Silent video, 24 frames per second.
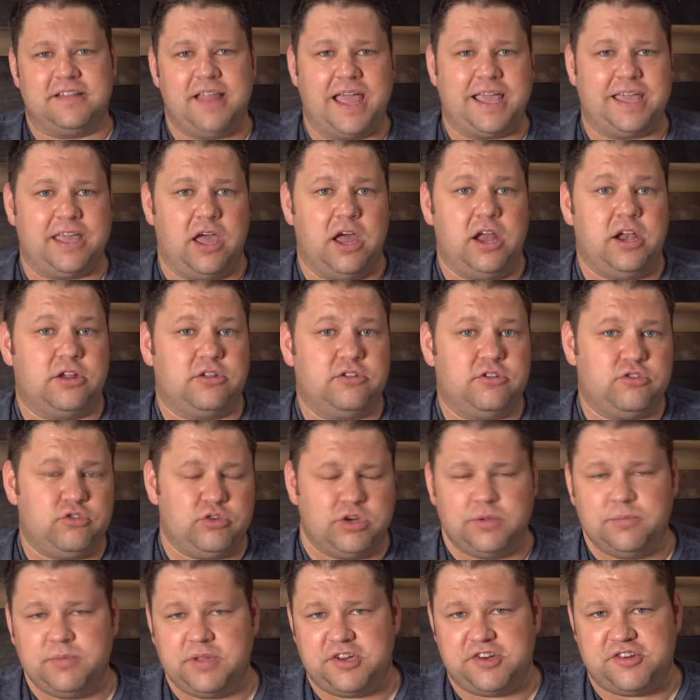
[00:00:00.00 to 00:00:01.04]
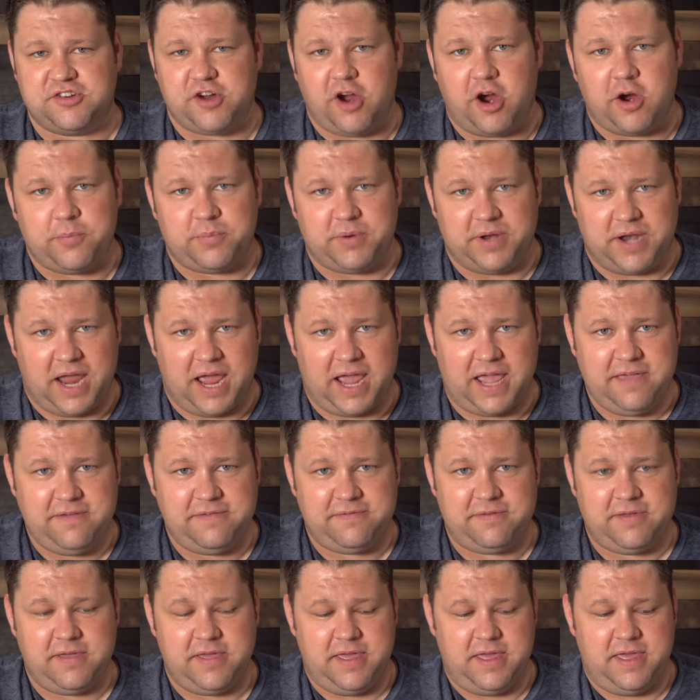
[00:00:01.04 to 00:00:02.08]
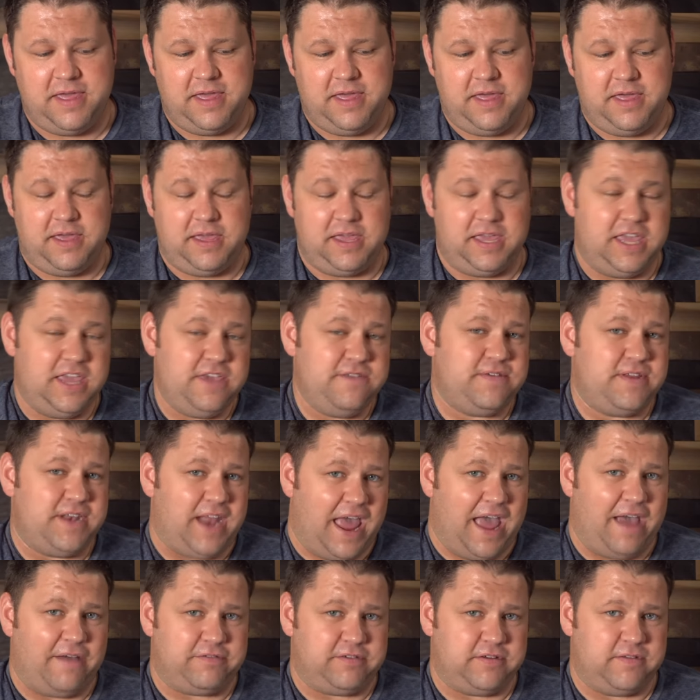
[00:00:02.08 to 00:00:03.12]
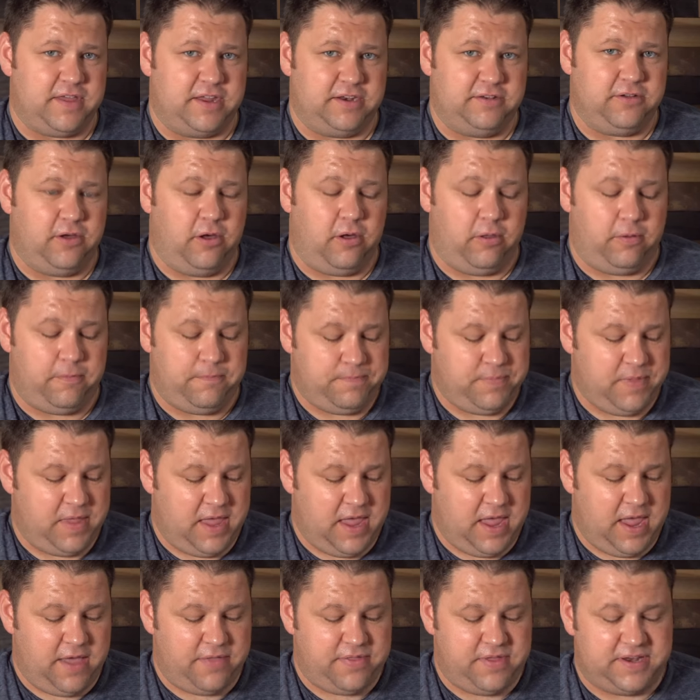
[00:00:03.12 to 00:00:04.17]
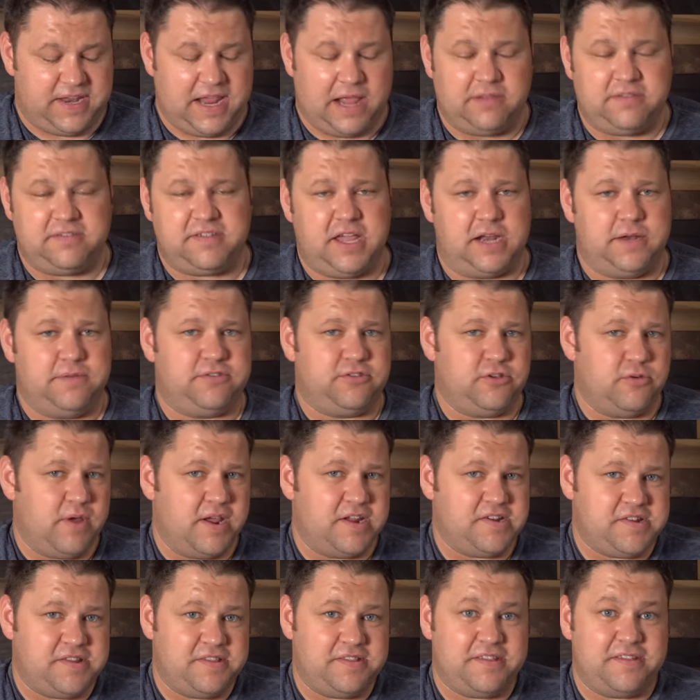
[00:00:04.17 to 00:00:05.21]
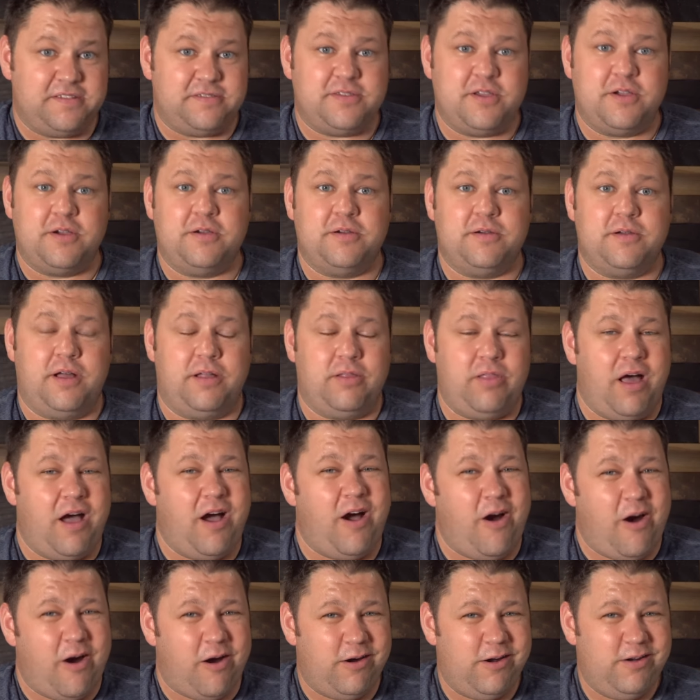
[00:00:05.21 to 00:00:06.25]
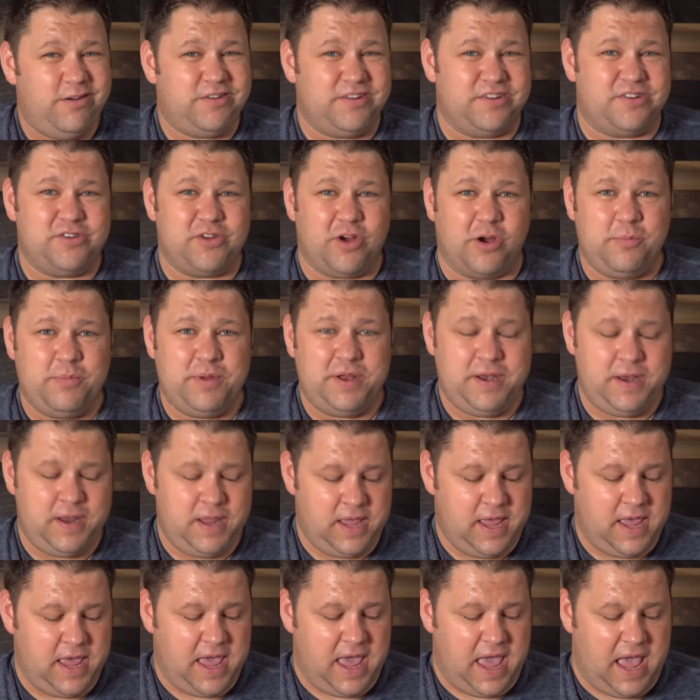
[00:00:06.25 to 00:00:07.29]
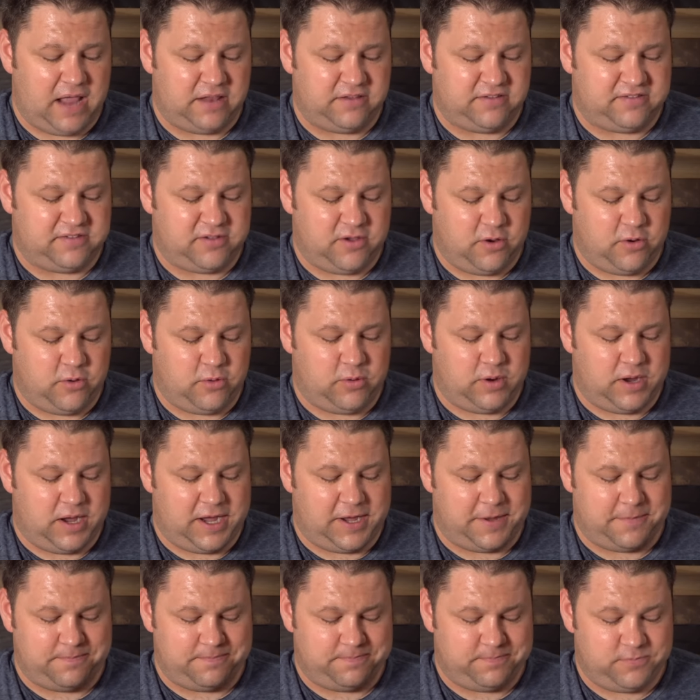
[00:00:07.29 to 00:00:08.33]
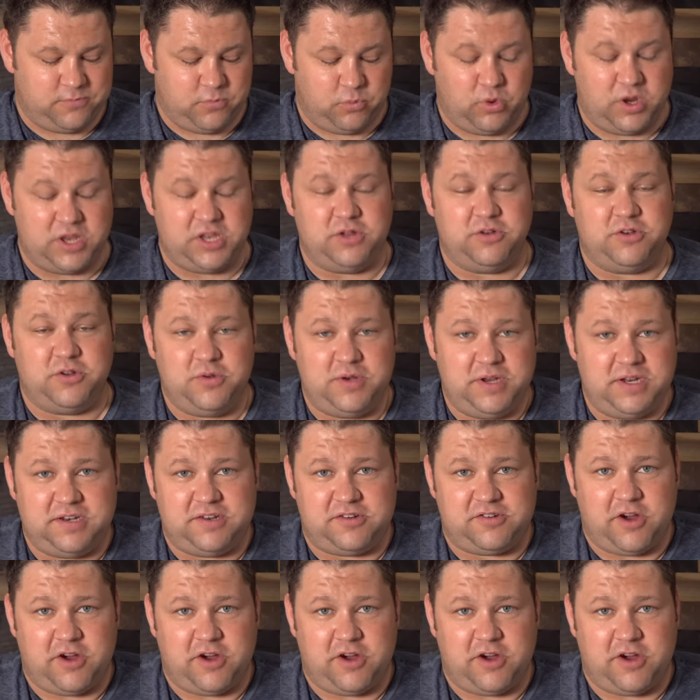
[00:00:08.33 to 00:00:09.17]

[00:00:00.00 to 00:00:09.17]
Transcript: like an extremely sharp knife, even after they dull. The downside of serrations is they're a lot harder to sharpen. And so um, when you do need to